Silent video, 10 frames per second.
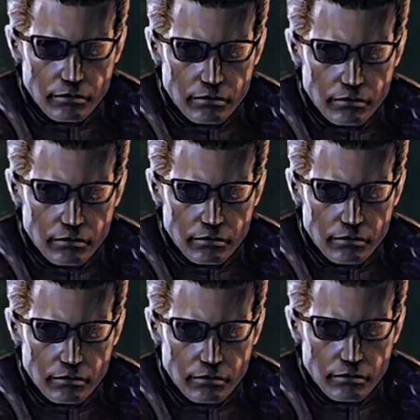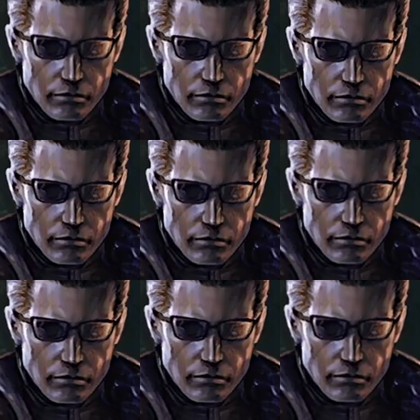
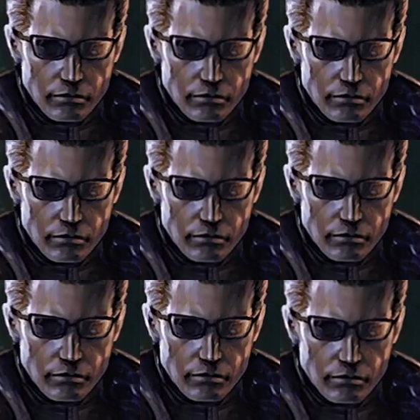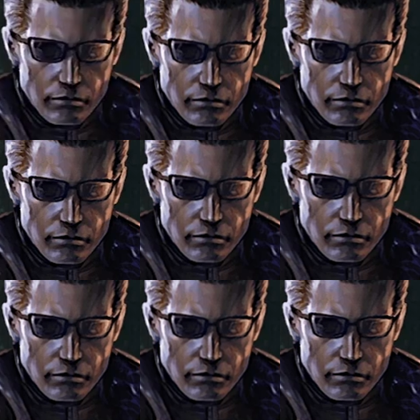
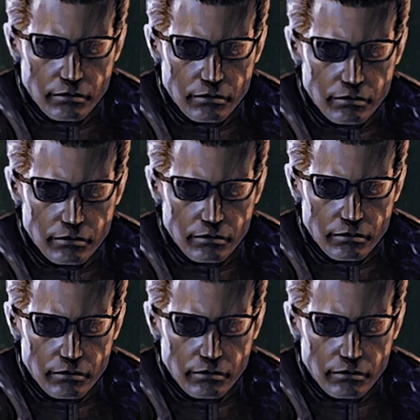The person shown says nothing.